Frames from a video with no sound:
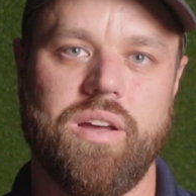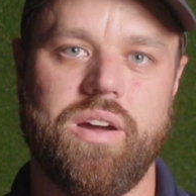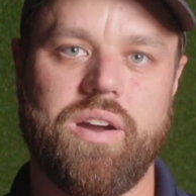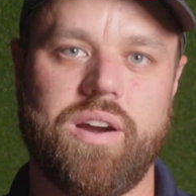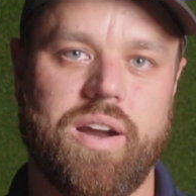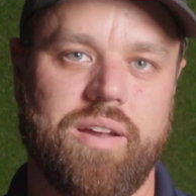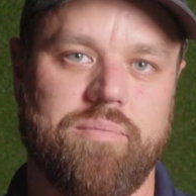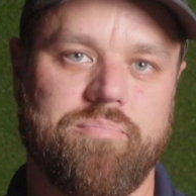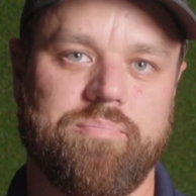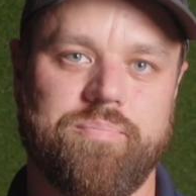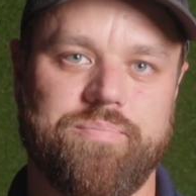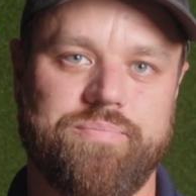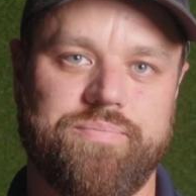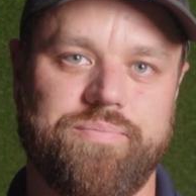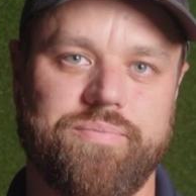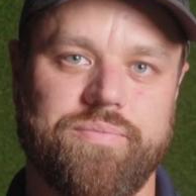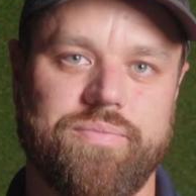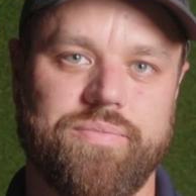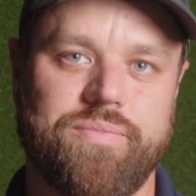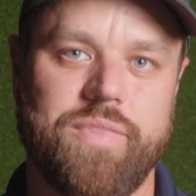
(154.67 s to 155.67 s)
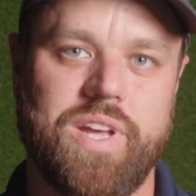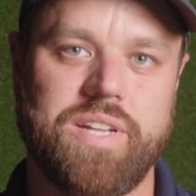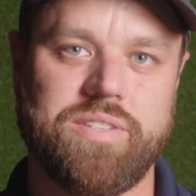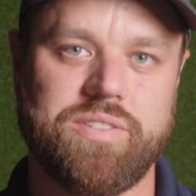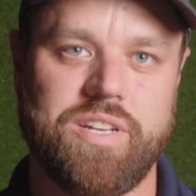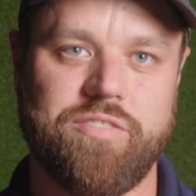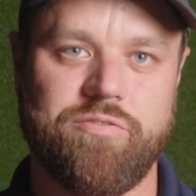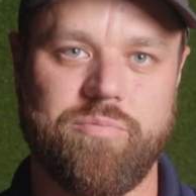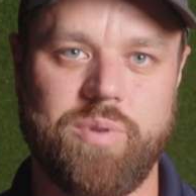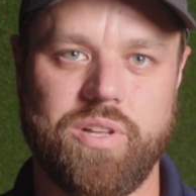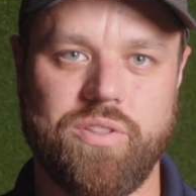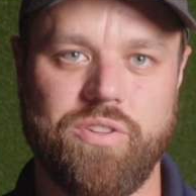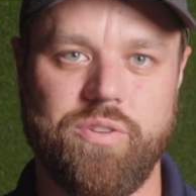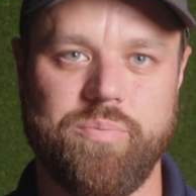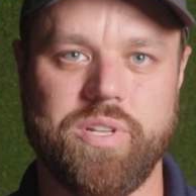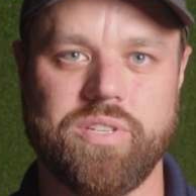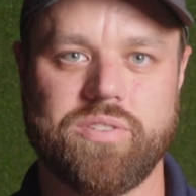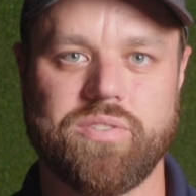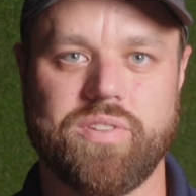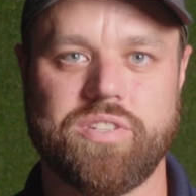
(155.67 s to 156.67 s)
All right, that's enough about
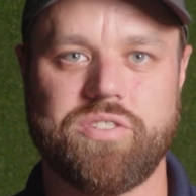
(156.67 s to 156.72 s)
lumens.